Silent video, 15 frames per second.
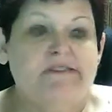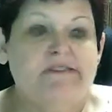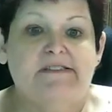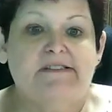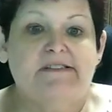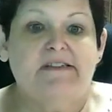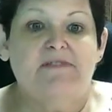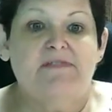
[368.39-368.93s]

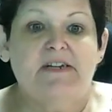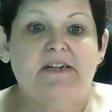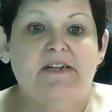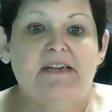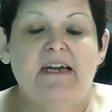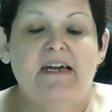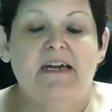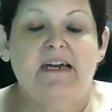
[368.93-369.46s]
stuff like
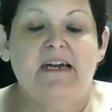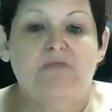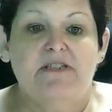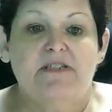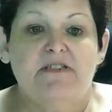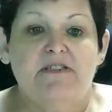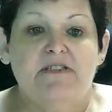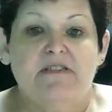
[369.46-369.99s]
that, and we
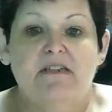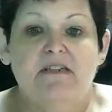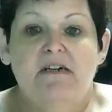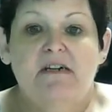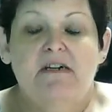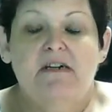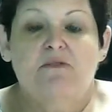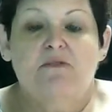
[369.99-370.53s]
just
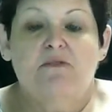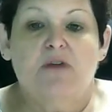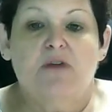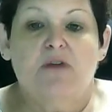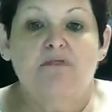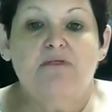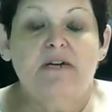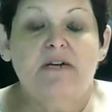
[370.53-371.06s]
were
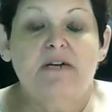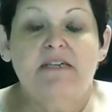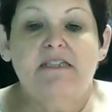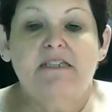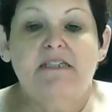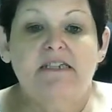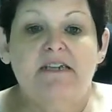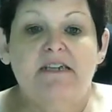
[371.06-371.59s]
out
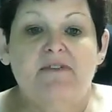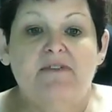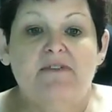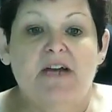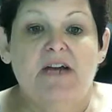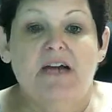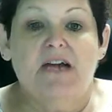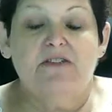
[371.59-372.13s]
running and never
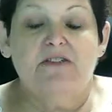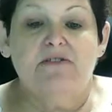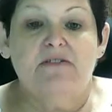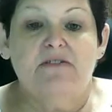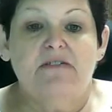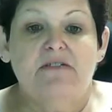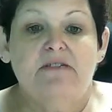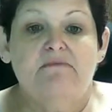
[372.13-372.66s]
got to
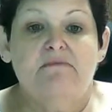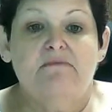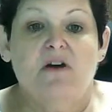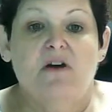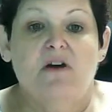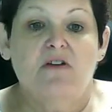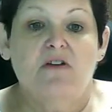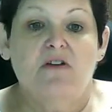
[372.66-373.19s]
it,
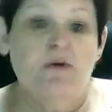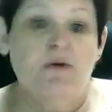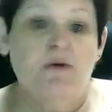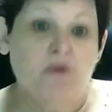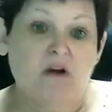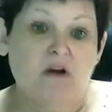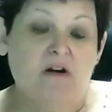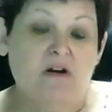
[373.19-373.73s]
although we
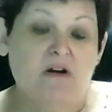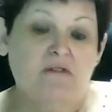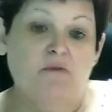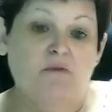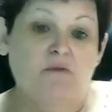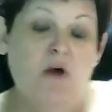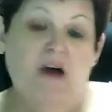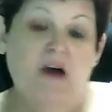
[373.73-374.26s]
were
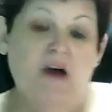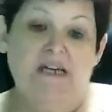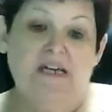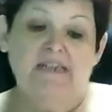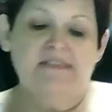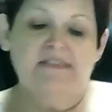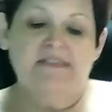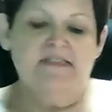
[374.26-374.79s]
walking
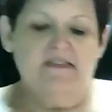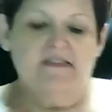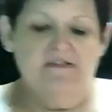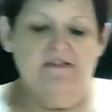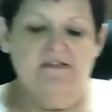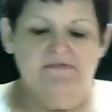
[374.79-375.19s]
and stuff.